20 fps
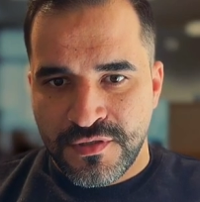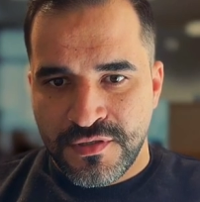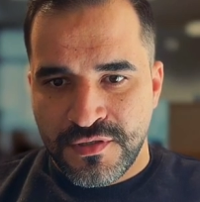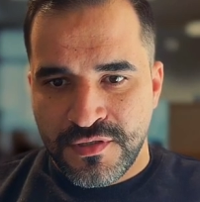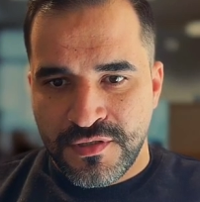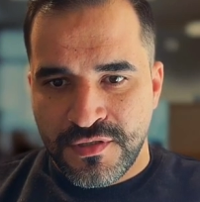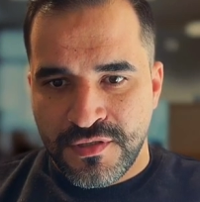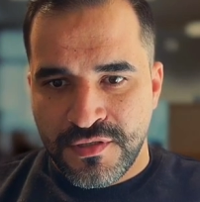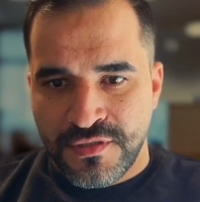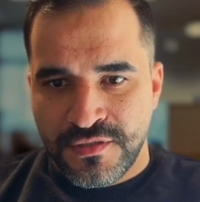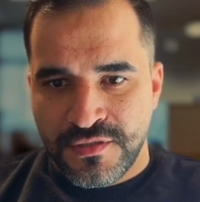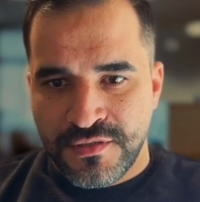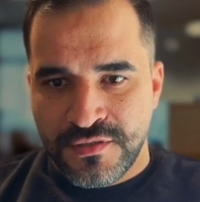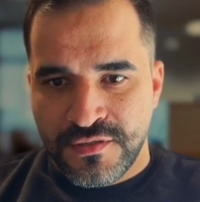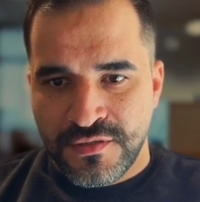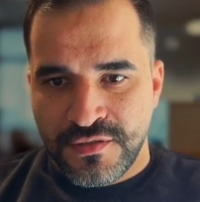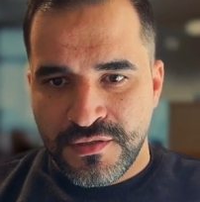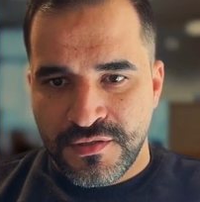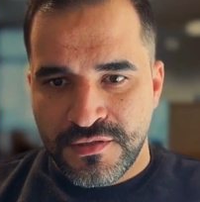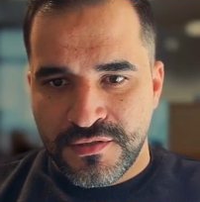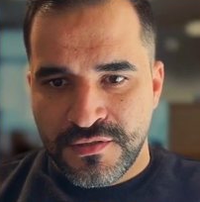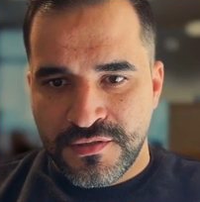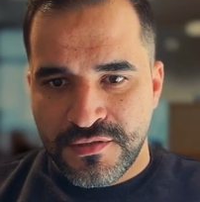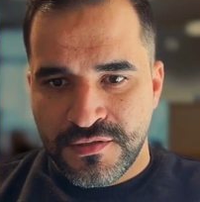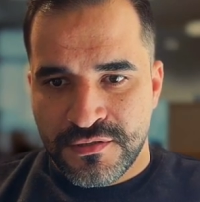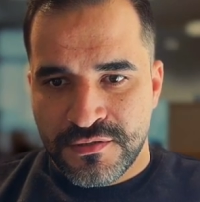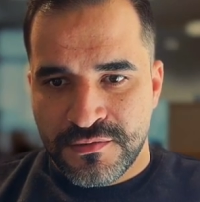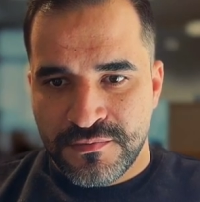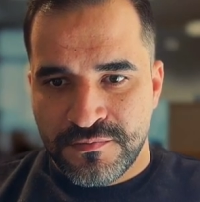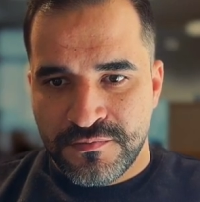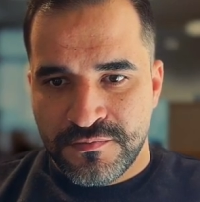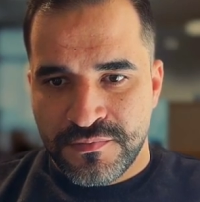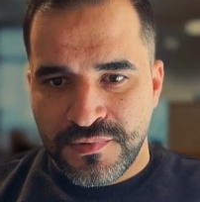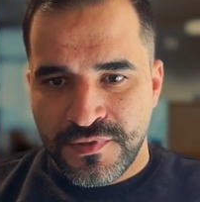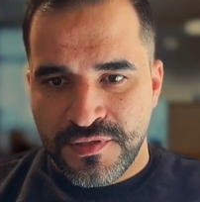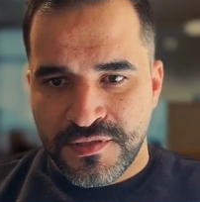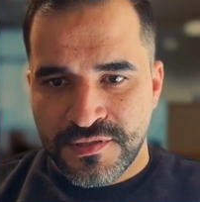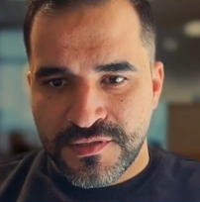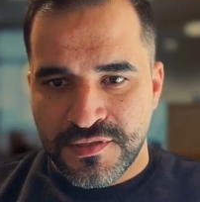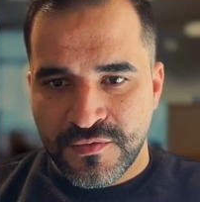And let's
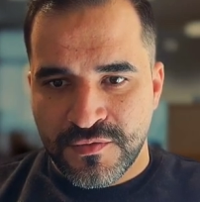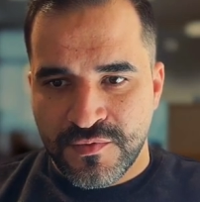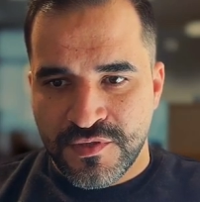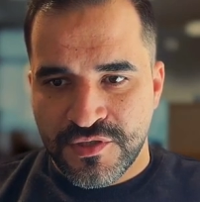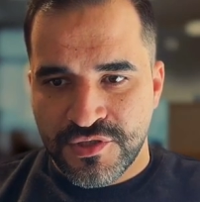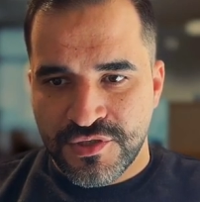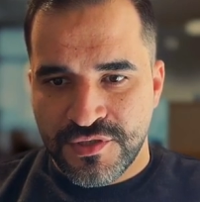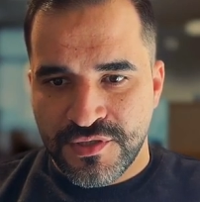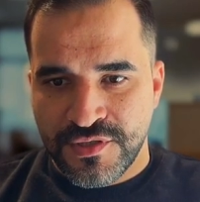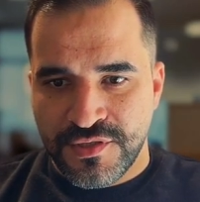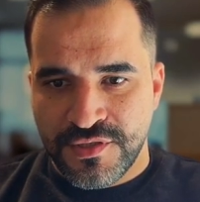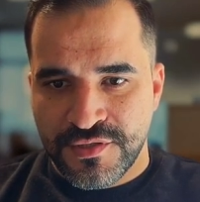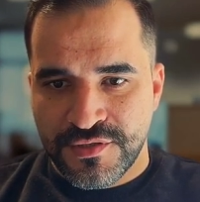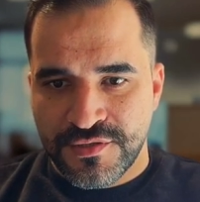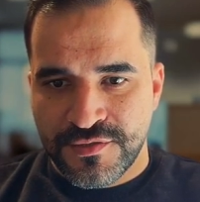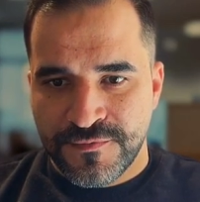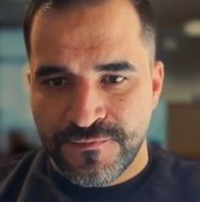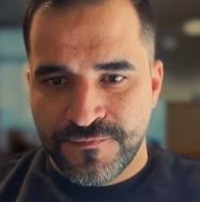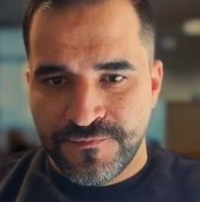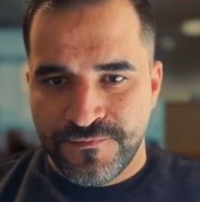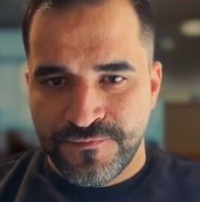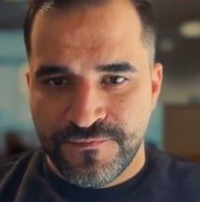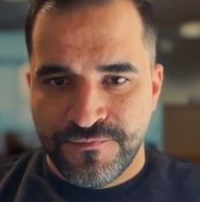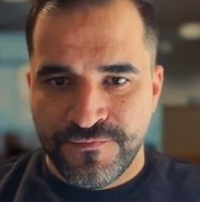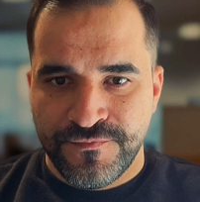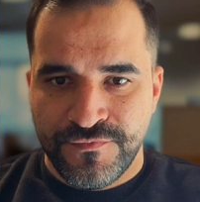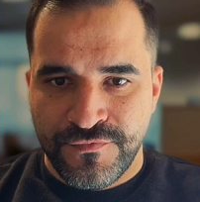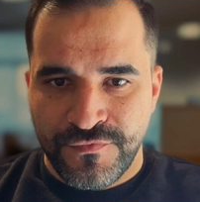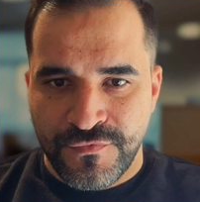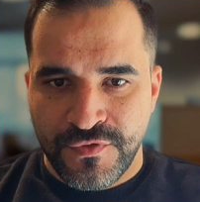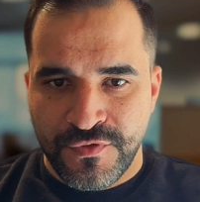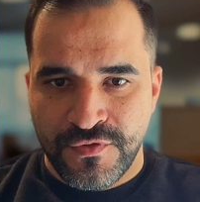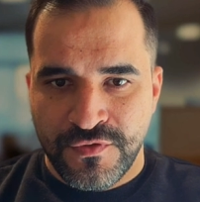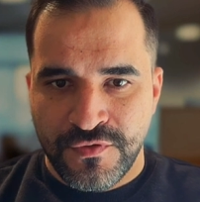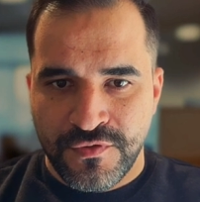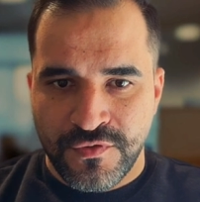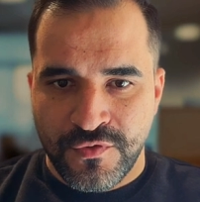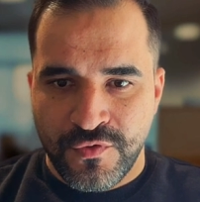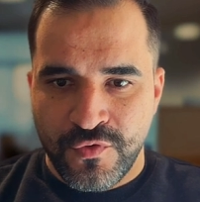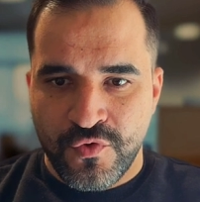place the question here.
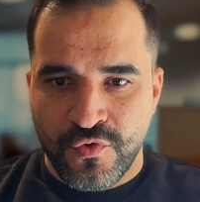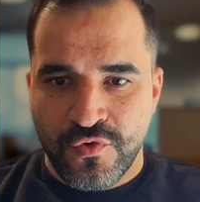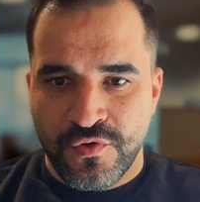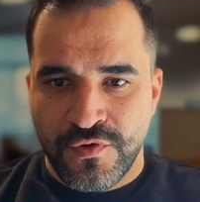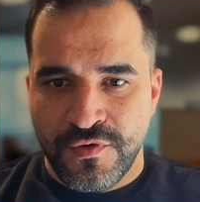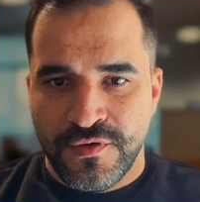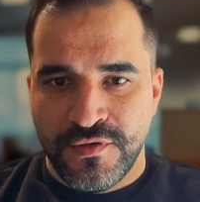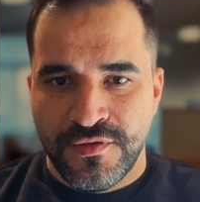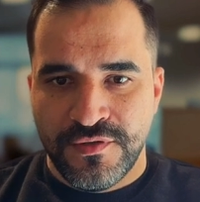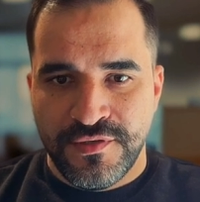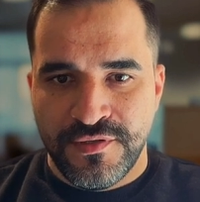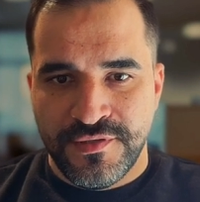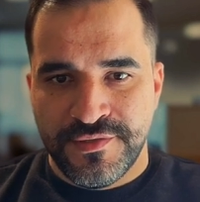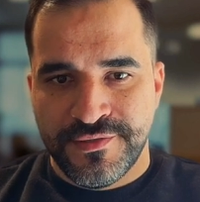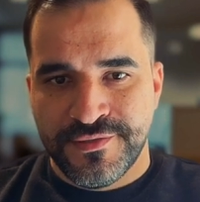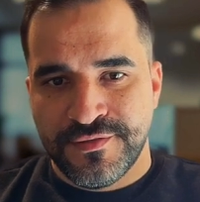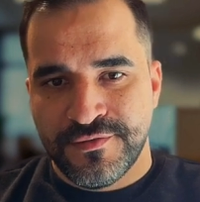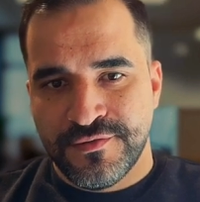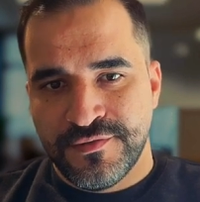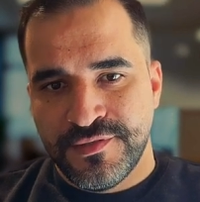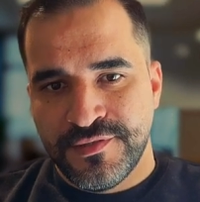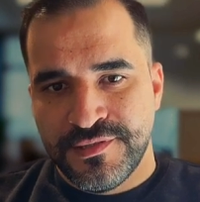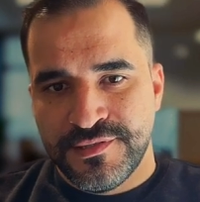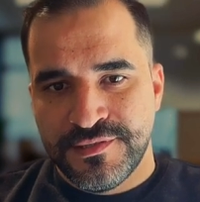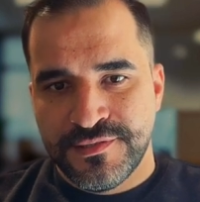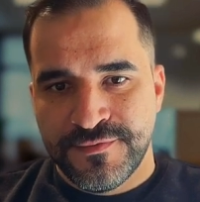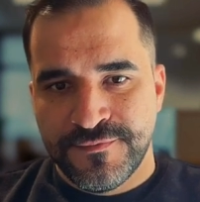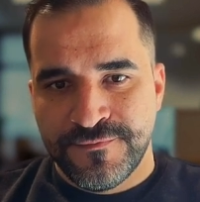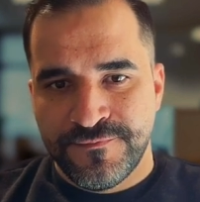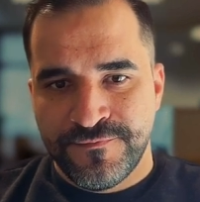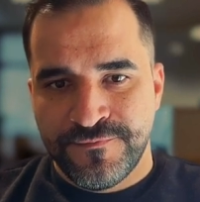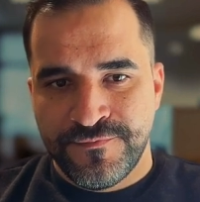goal, let's call it.